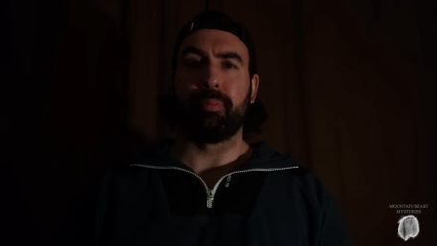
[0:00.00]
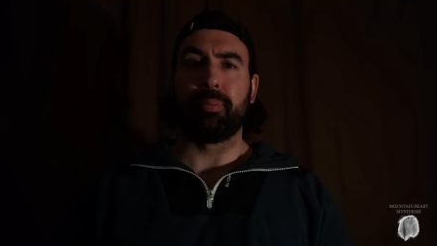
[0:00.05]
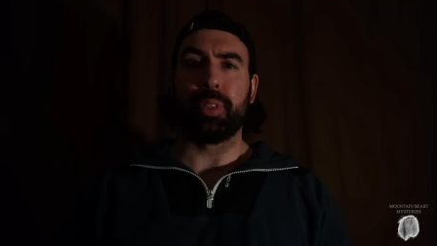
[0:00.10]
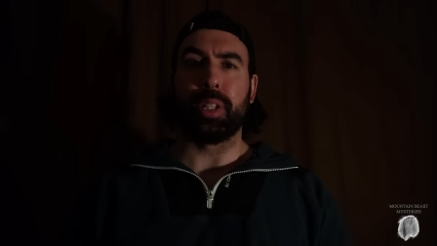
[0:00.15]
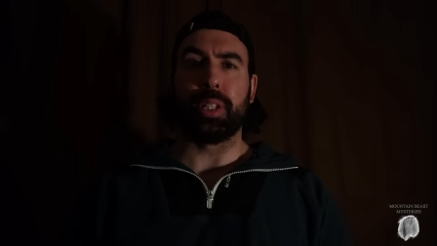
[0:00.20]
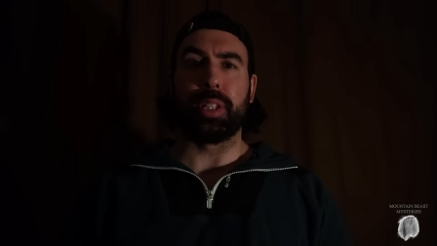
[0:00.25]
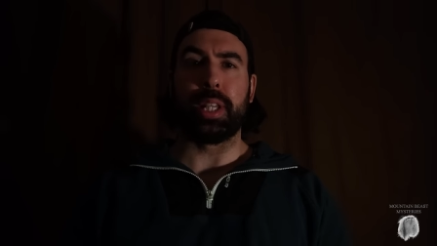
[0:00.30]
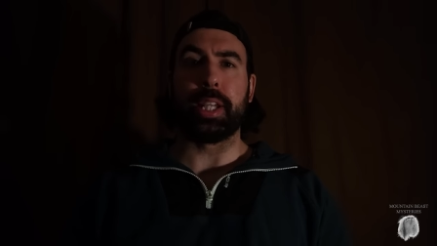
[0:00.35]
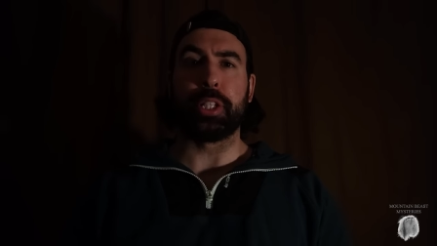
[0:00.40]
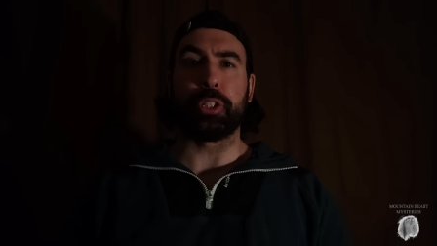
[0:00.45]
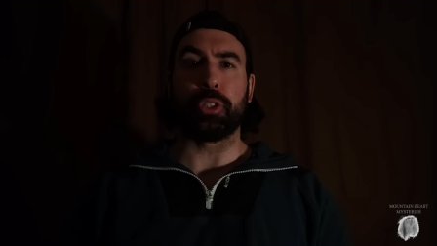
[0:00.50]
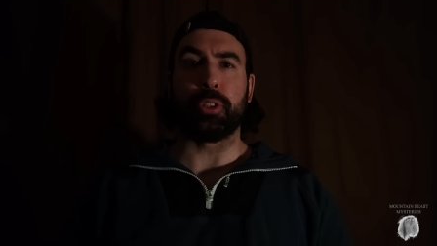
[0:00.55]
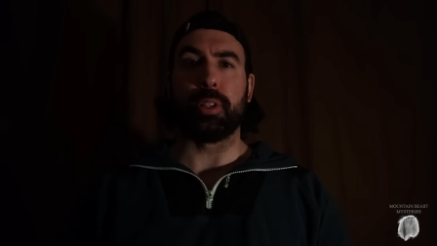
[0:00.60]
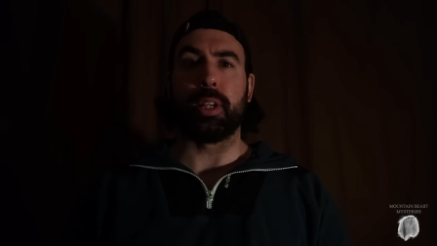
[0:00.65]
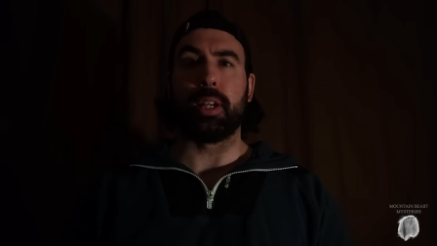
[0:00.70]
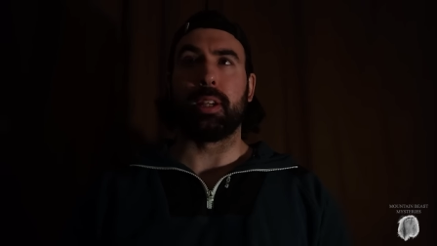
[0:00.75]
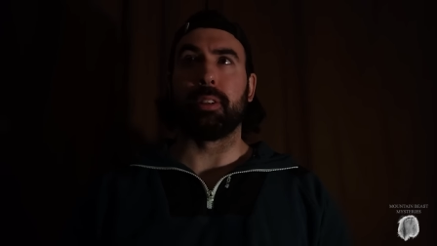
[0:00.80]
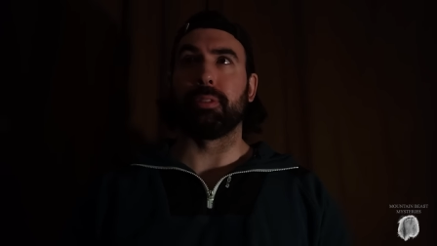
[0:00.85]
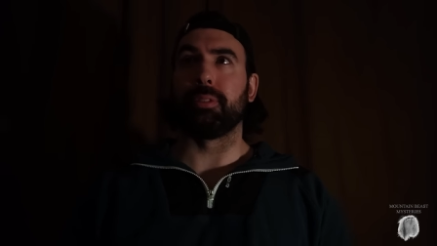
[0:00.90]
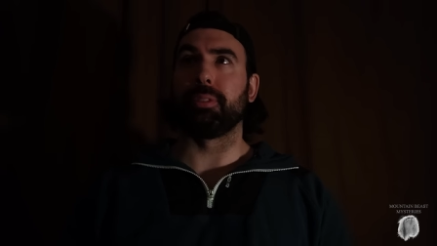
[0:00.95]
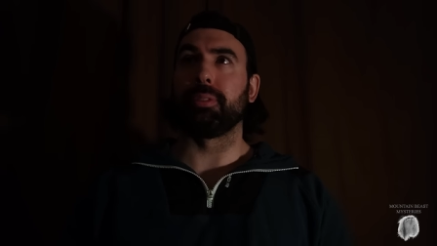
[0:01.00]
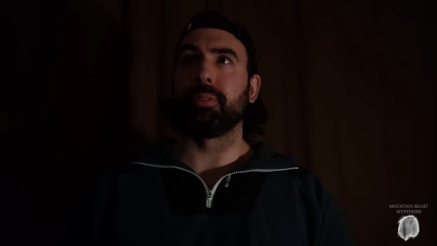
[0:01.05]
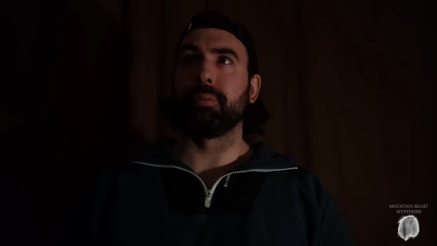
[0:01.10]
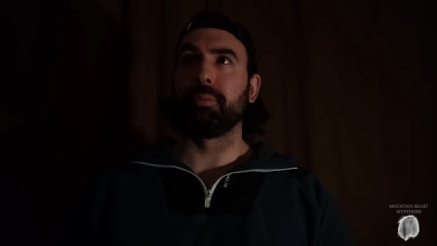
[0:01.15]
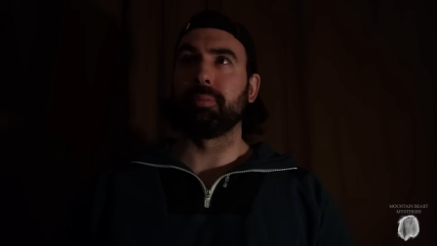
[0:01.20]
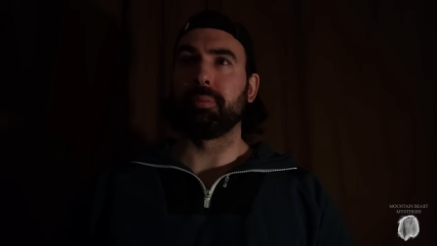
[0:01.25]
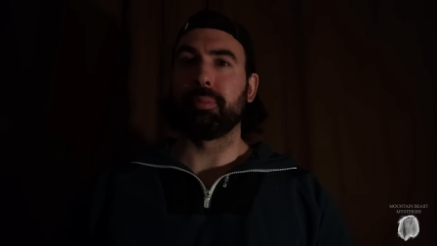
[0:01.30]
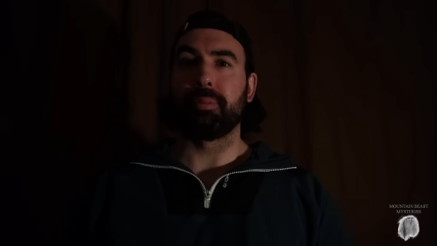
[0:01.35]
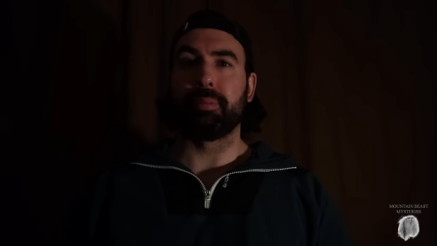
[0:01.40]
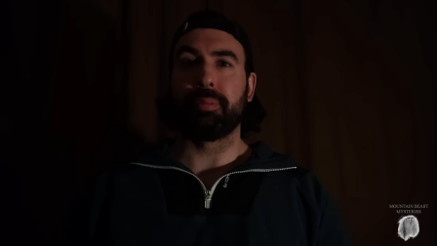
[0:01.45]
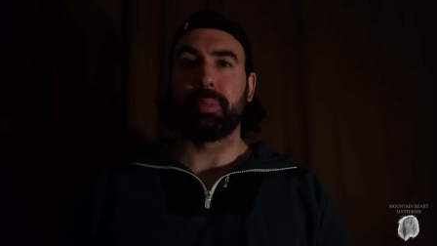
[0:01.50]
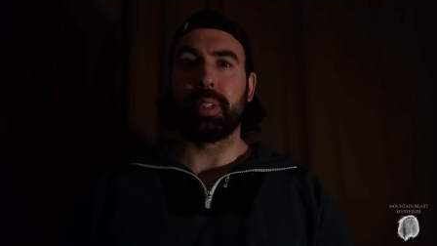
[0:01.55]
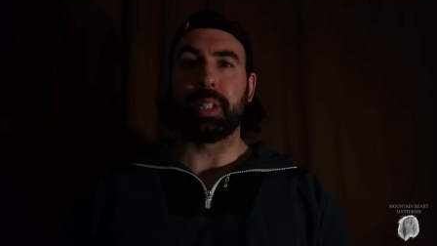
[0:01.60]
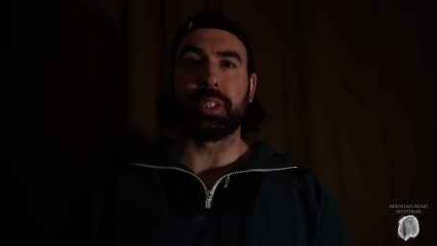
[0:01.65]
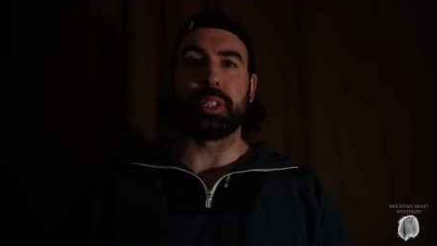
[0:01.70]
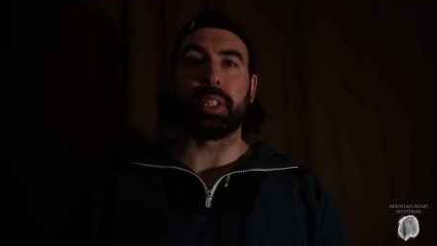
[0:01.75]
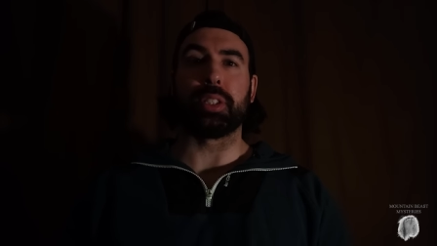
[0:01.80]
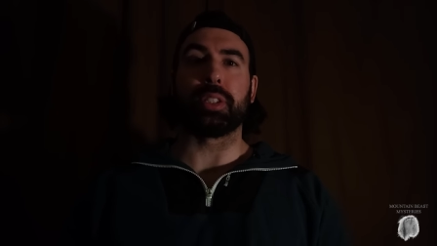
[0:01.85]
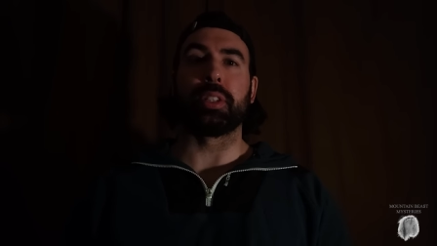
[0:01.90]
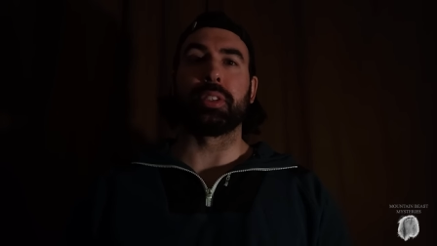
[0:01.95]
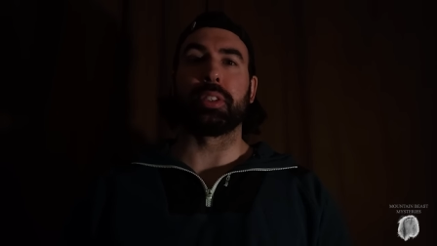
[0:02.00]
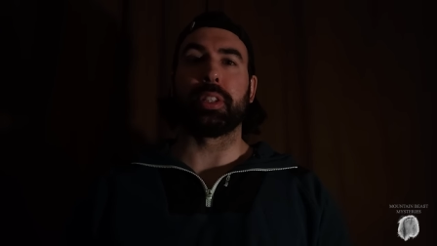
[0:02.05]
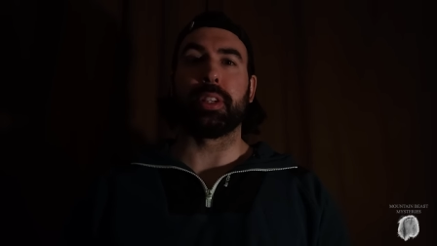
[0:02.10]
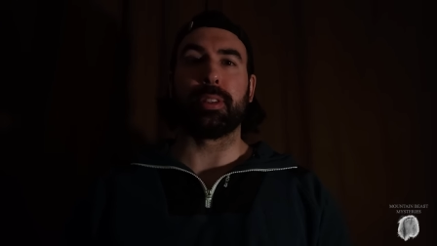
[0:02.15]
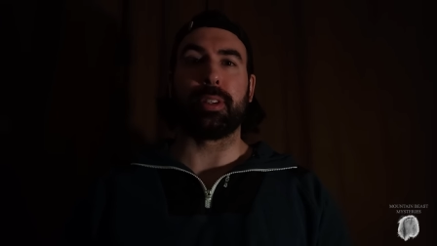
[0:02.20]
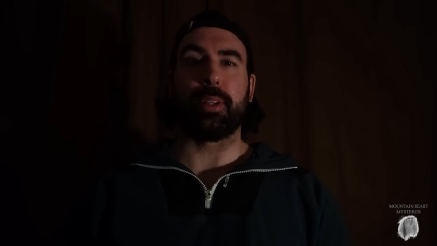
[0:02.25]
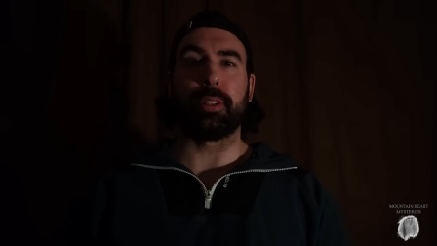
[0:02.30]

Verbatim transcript: the nature of existence here